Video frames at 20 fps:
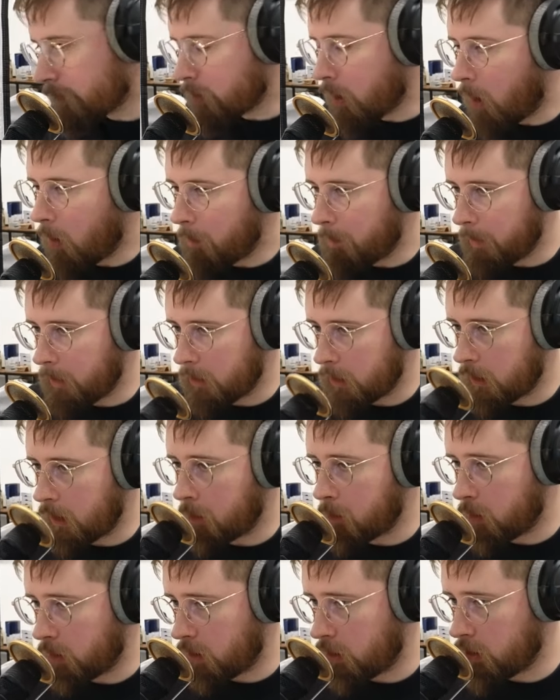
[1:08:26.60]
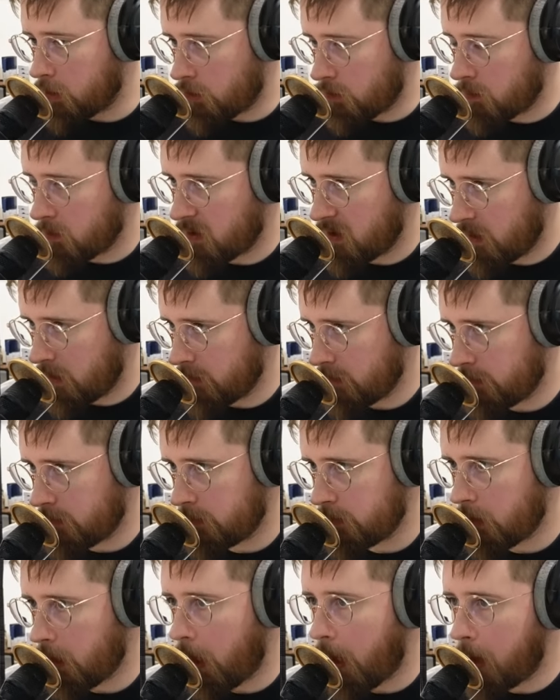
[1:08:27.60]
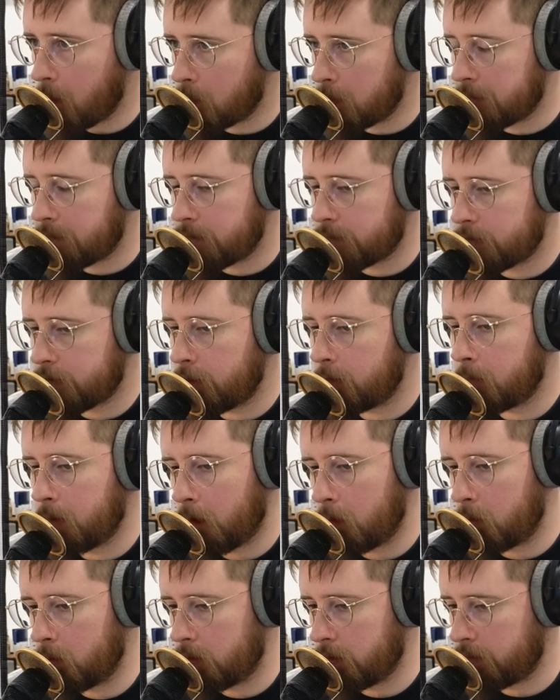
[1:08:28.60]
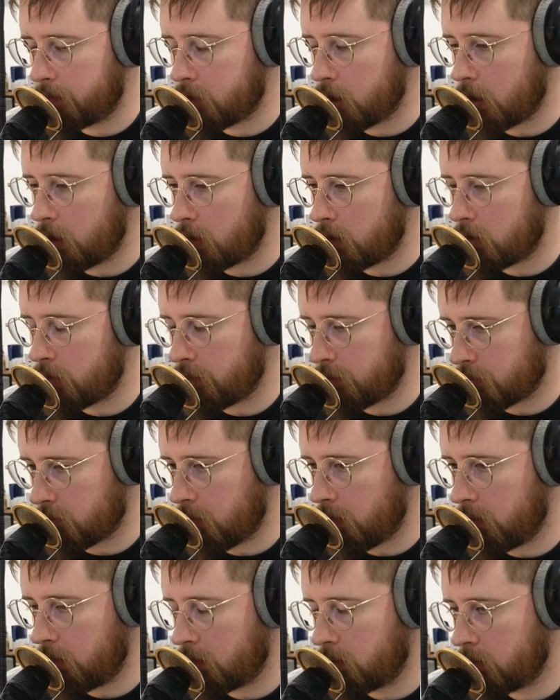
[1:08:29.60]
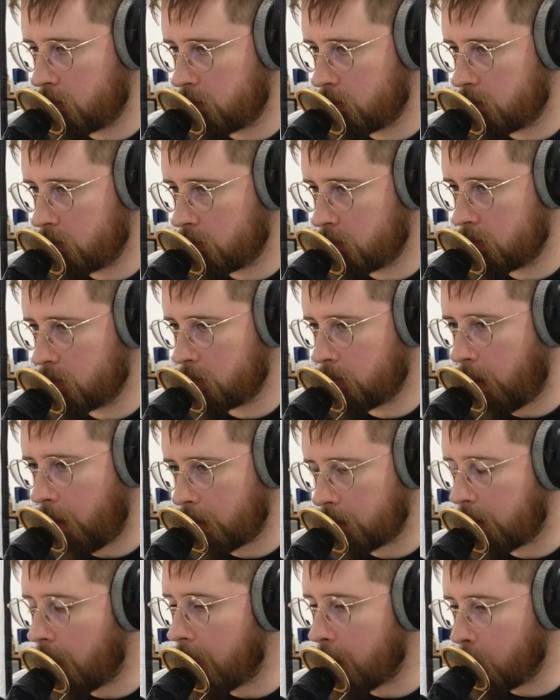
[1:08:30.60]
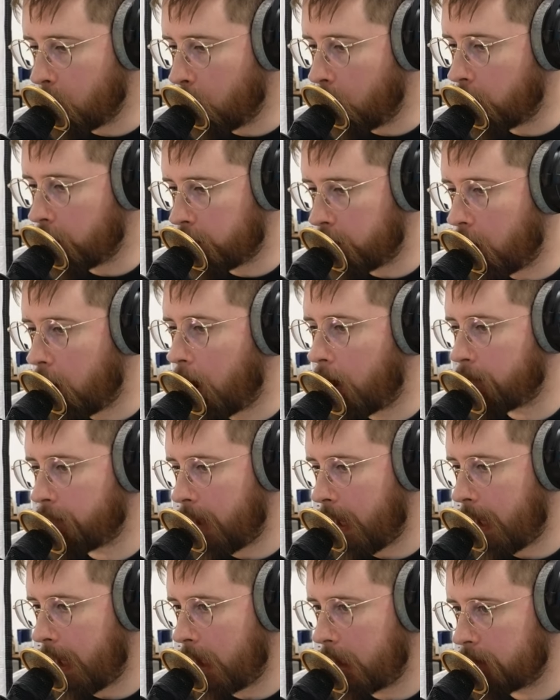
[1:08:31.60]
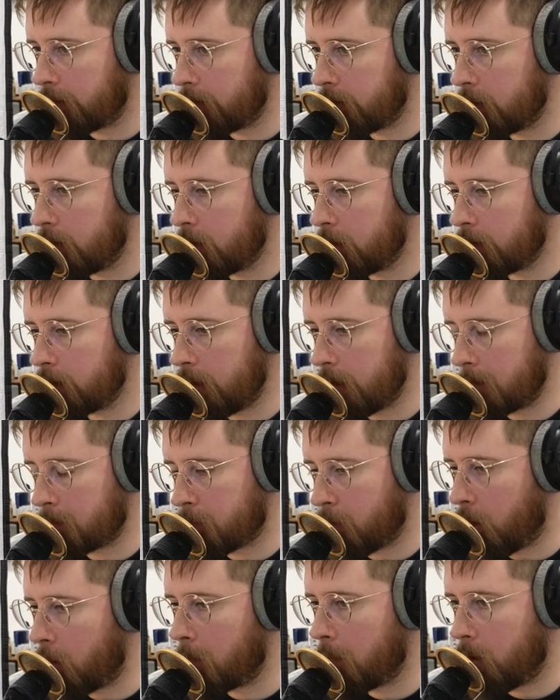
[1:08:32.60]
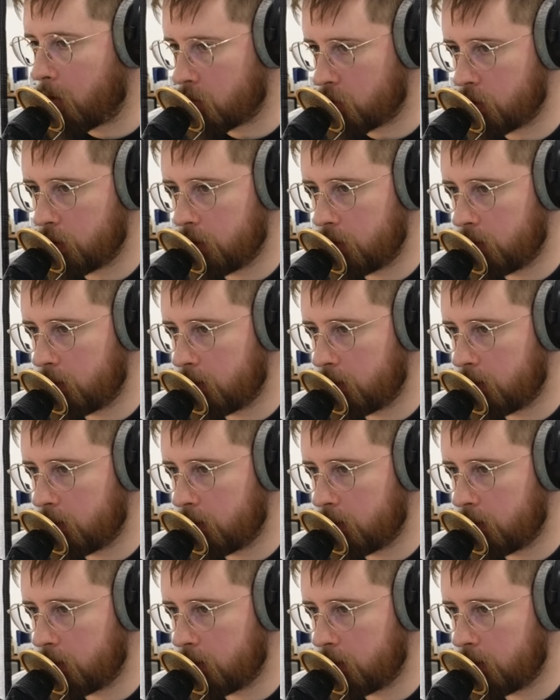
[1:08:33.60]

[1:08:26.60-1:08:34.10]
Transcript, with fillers: told me that they were going to do this, I would have assumed they would have changed the screen, right? That it would not have had the promotion